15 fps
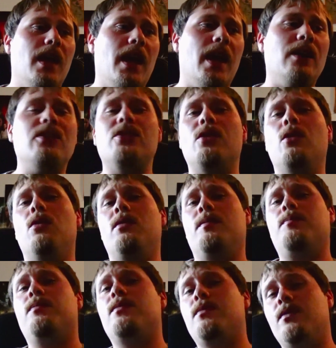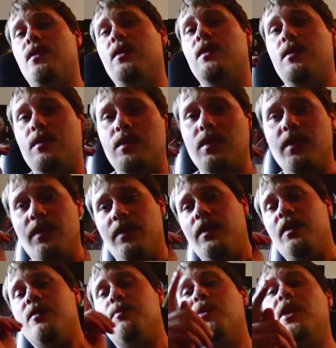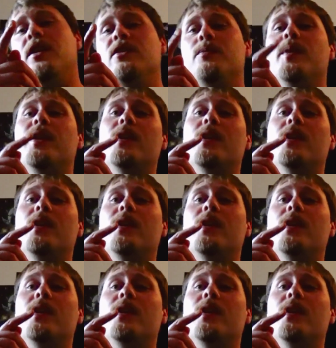And so this brings me